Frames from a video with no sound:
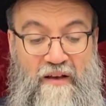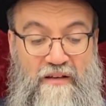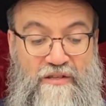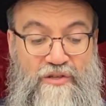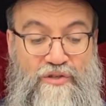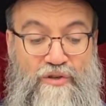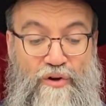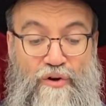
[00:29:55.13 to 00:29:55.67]

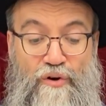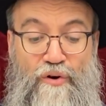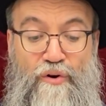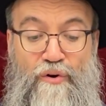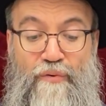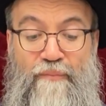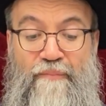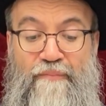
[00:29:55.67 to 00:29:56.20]

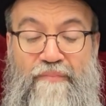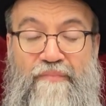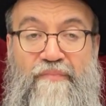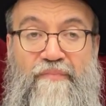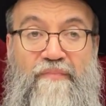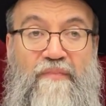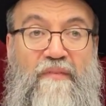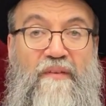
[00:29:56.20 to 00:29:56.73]
So
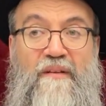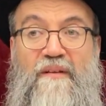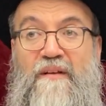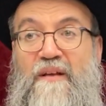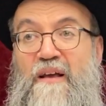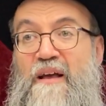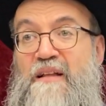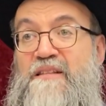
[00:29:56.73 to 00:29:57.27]

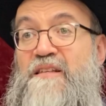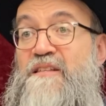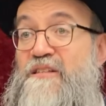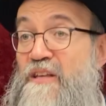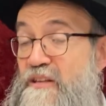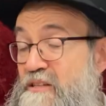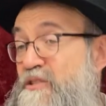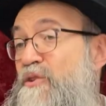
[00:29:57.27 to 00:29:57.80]

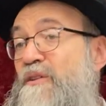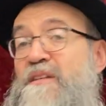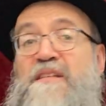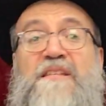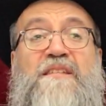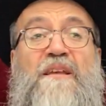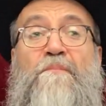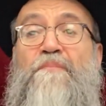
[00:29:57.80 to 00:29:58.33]
So this
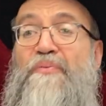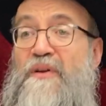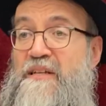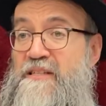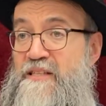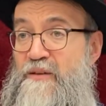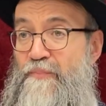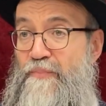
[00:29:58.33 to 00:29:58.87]
is the
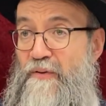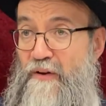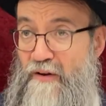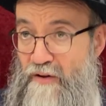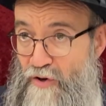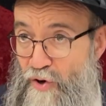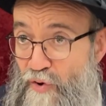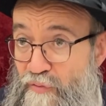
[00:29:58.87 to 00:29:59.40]

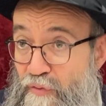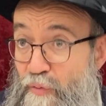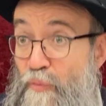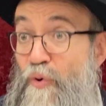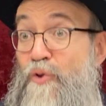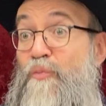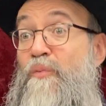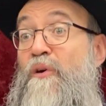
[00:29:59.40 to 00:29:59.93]
principle of
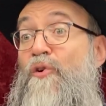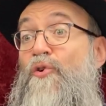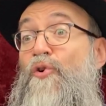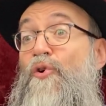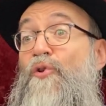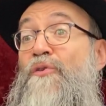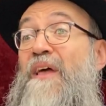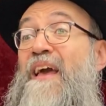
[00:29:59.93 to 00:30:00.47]
what we
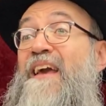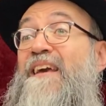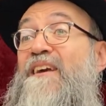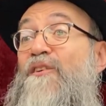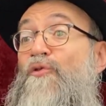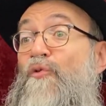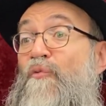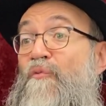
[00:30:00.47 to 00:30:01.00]
called
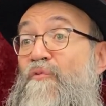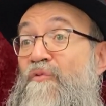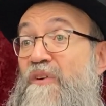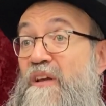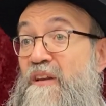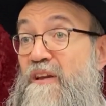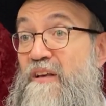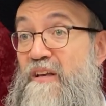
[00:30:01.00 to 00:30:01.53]

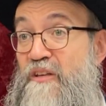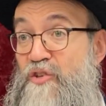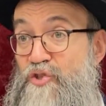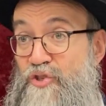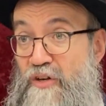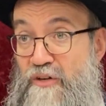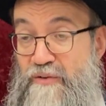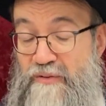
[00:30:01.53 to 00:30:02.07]
Eruvin in
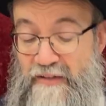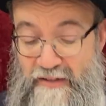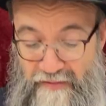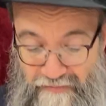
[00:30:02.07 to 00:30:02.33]
general.